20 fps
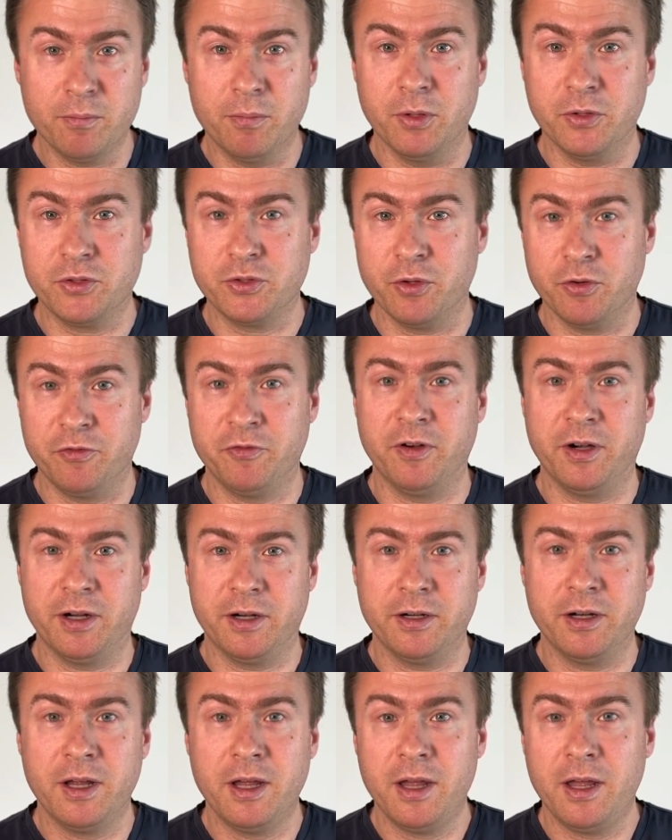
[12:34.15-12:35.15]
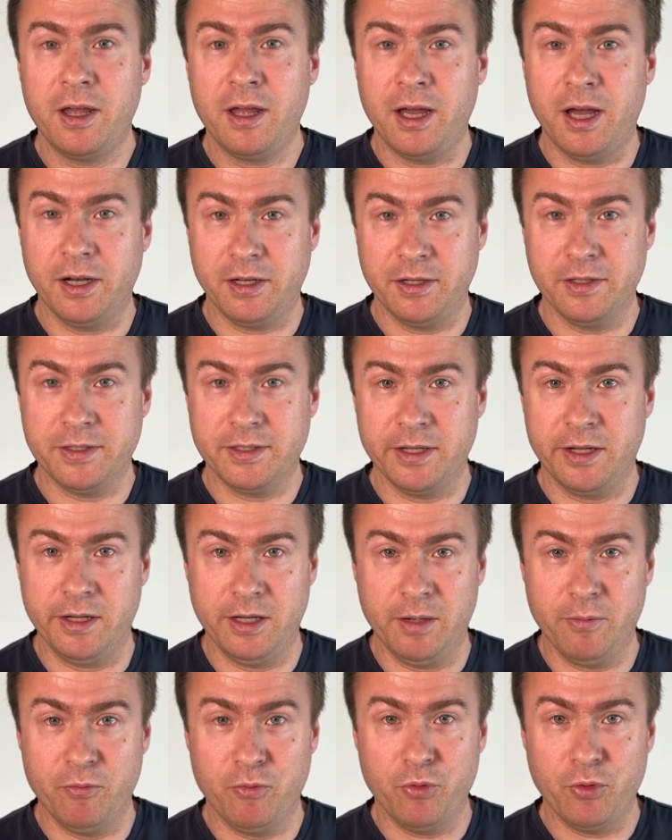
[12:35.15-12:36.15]
but so far I can say
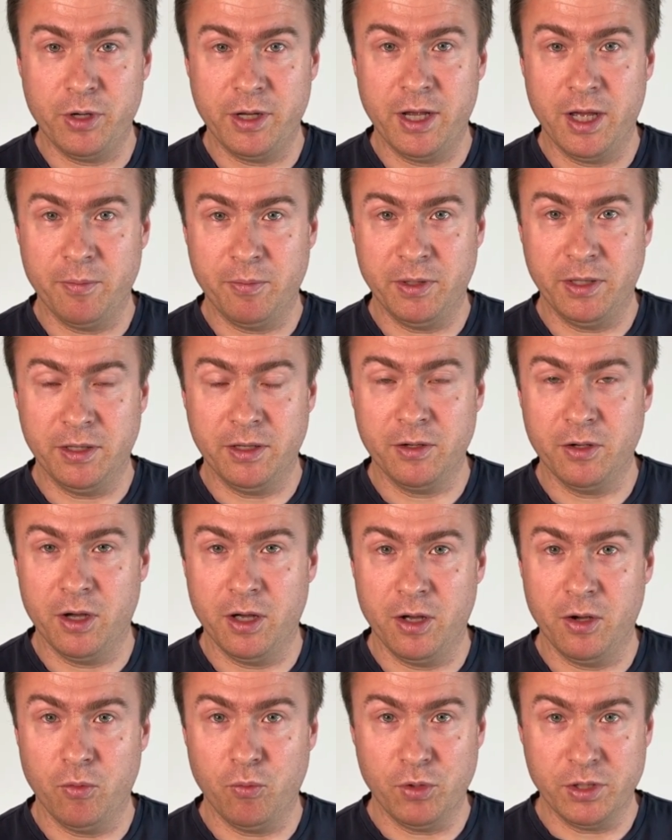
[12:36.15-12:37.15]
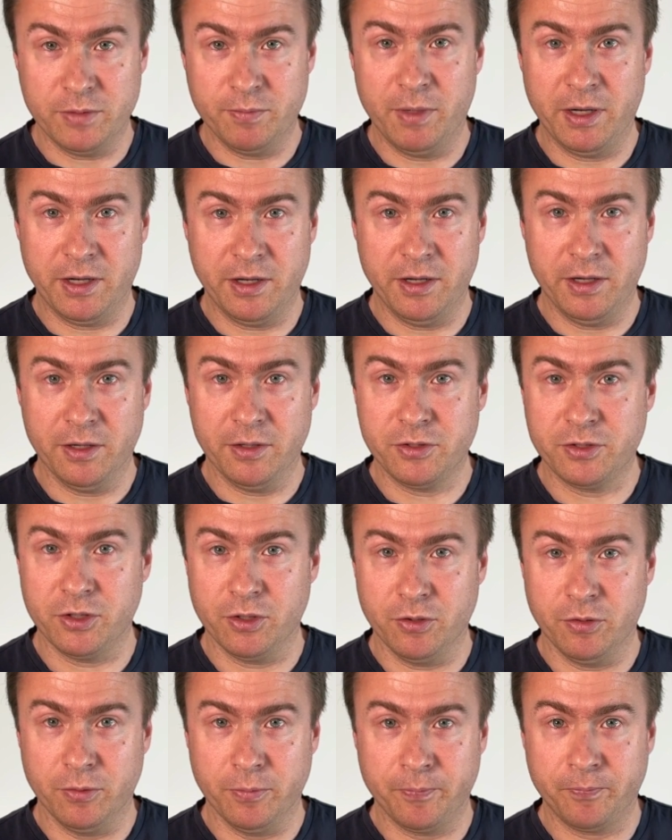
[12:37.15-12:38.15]
I'm really happy with Maclear.
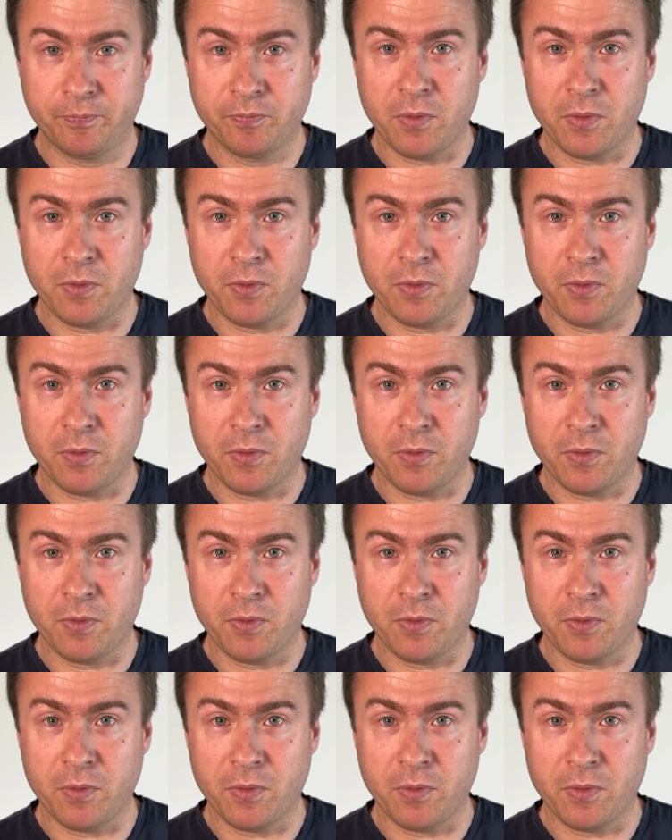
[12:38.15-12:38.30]
So